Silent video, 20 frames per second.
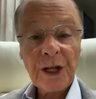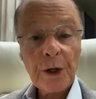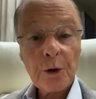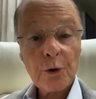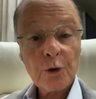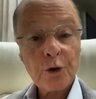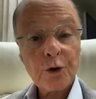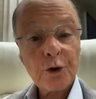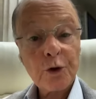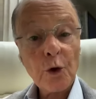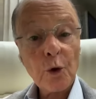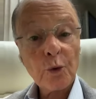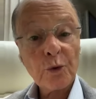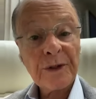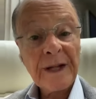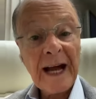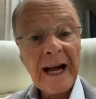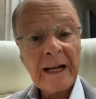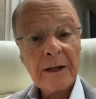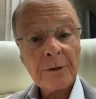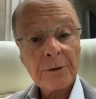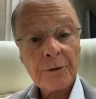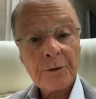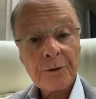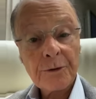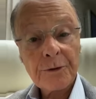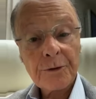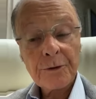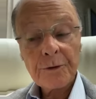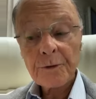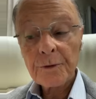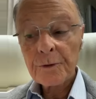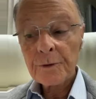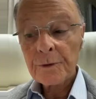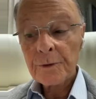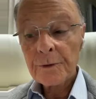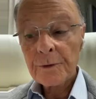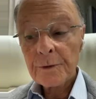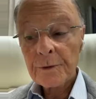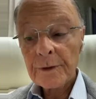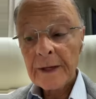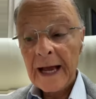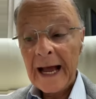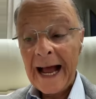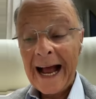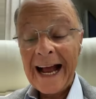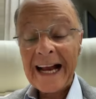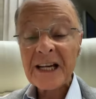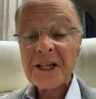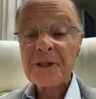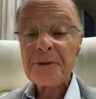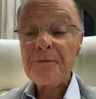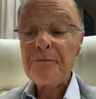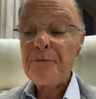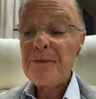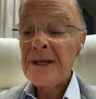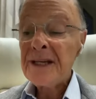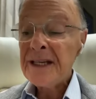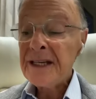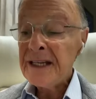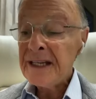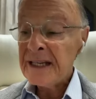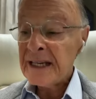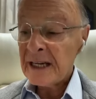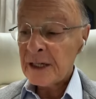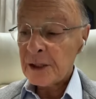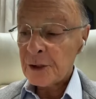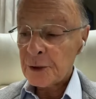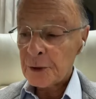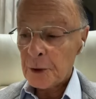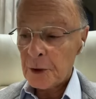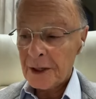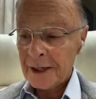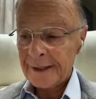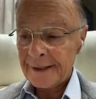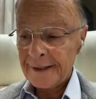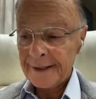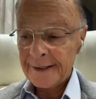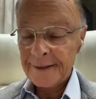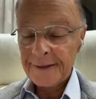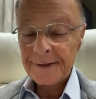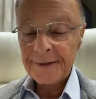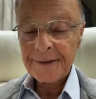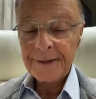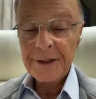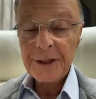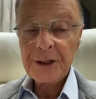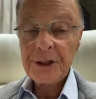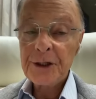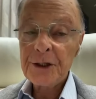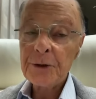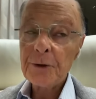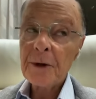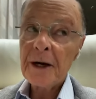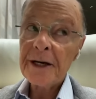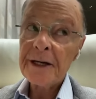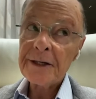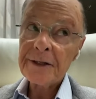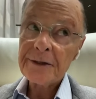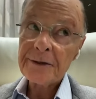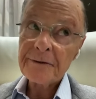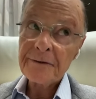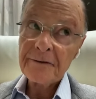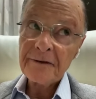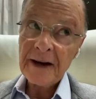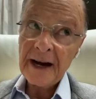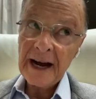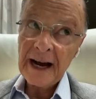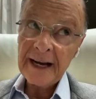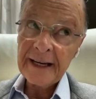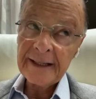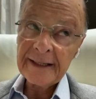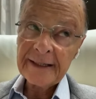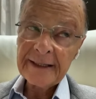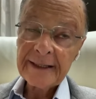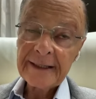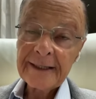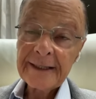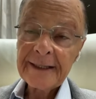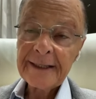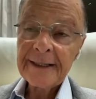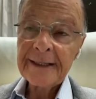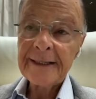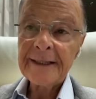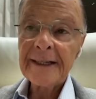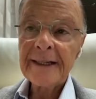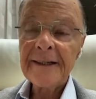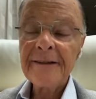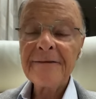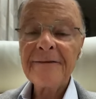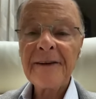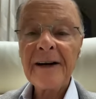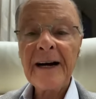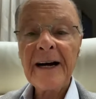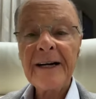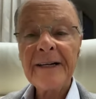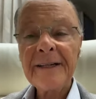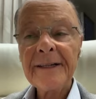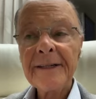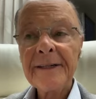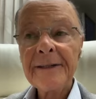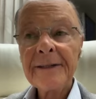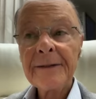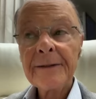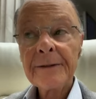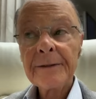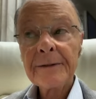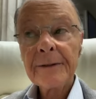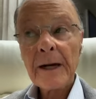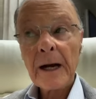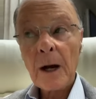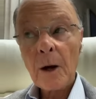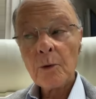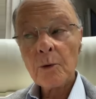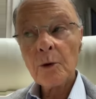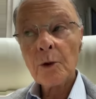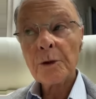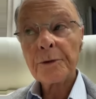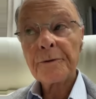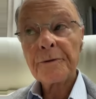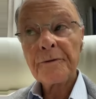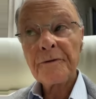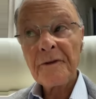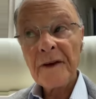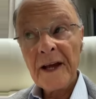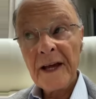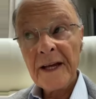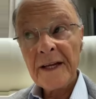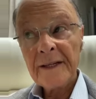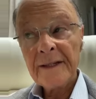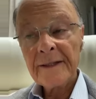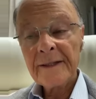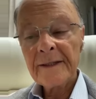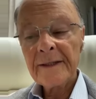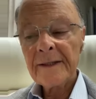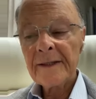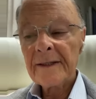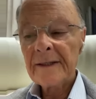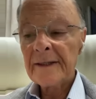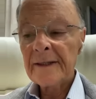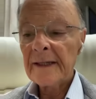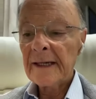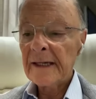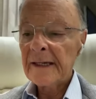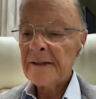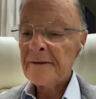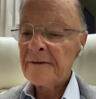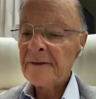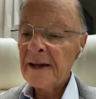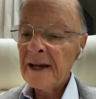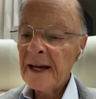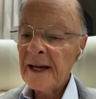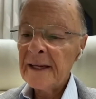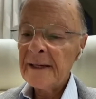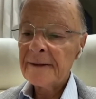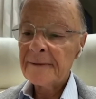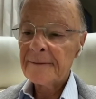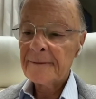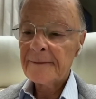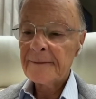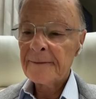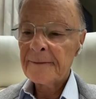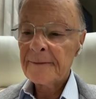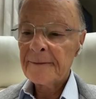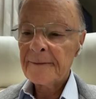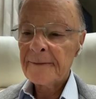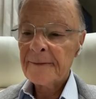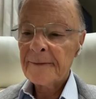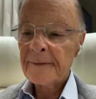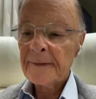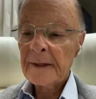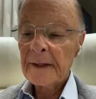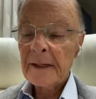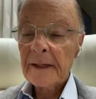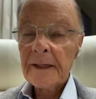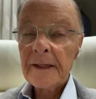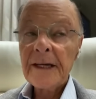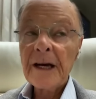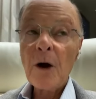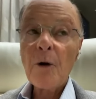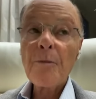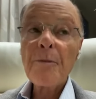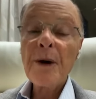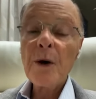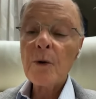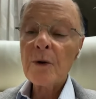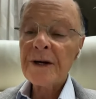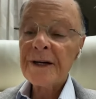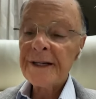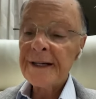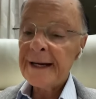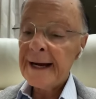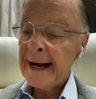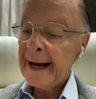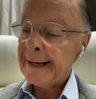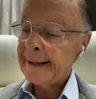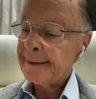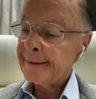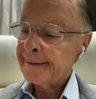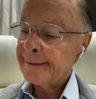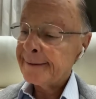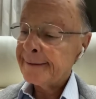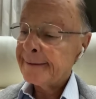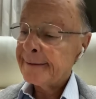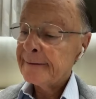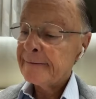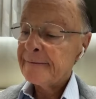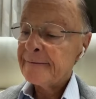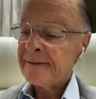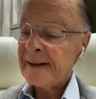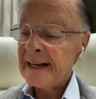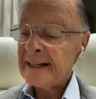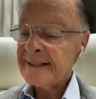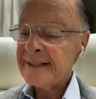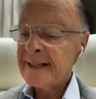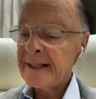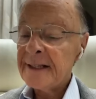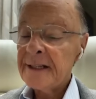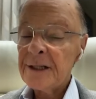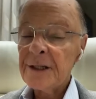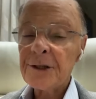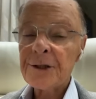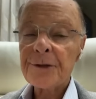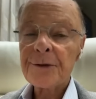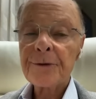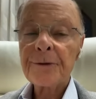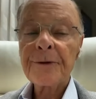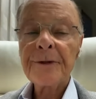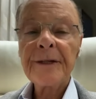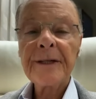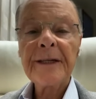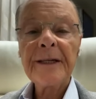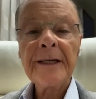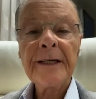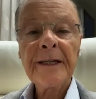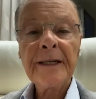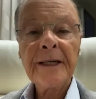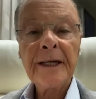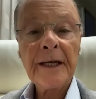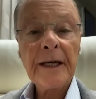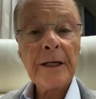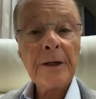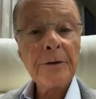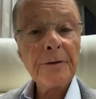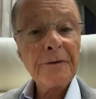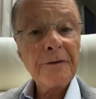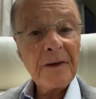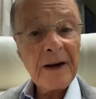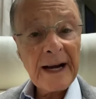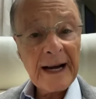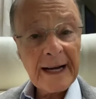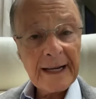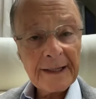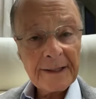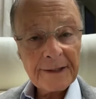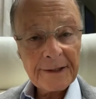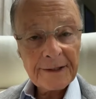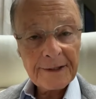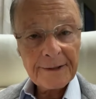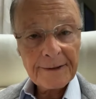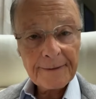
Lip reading: having soldiers under me. And I say to this one, go, and he goes, and to another, come, and he comes, and to my servant, do this, and he does it.